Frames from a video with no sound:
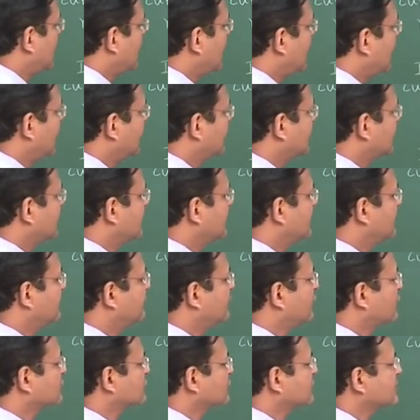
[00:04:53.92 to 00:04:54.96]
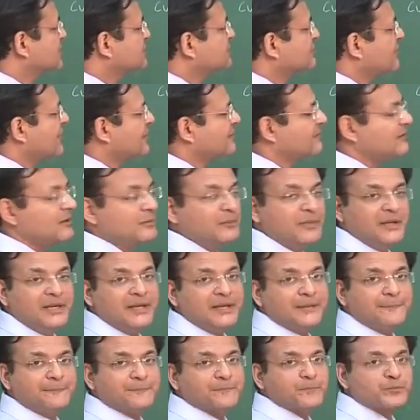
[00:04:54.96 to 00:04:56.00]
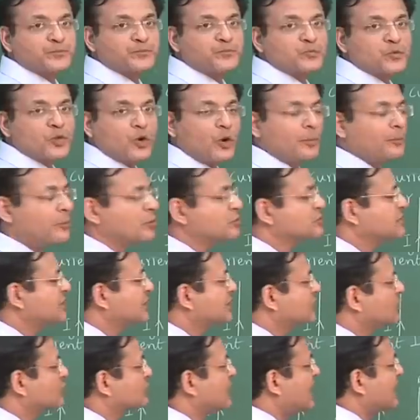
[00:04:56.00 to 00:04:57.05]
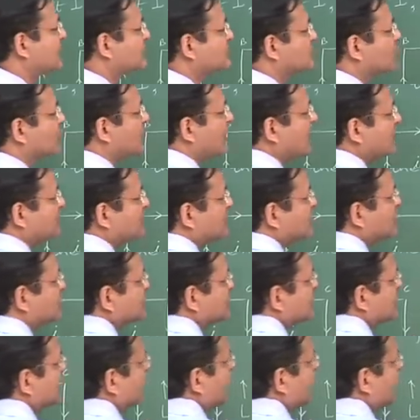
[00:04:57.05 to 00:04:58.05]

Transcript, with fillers: and force on this wire will be opposite to that so I am using